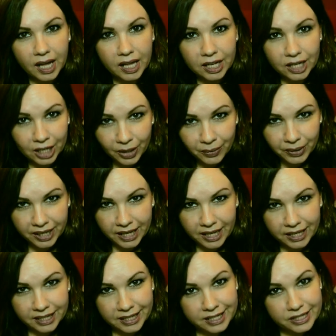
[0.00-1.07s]
Hello
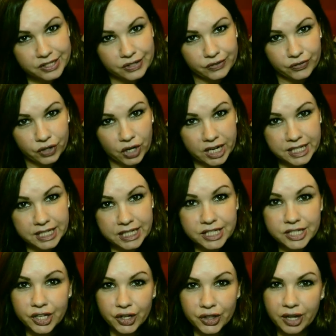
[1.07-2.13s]
again, it's a Friday,
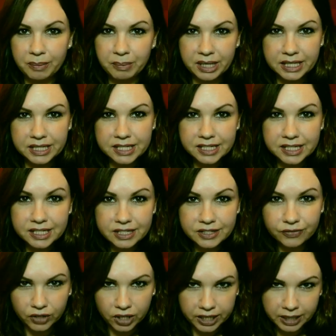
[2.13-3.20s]
so that means
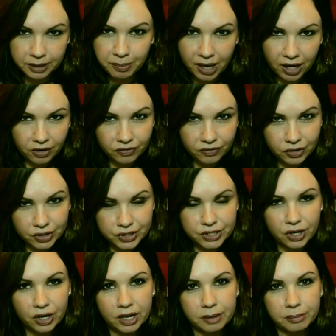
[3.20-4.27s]
it's Friday Paravlog
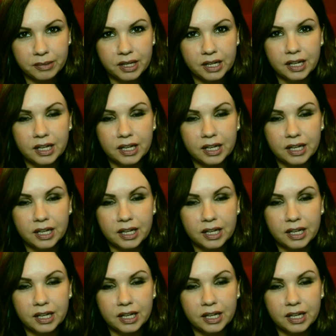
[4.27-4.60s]
time.